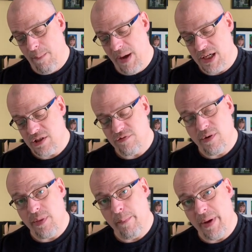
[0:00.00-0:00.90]
punch
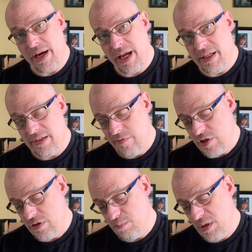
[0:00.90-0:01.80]
from the butt end of a
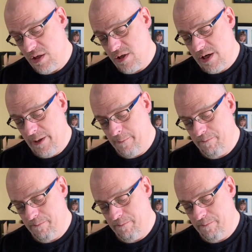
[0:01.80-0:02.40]
spear.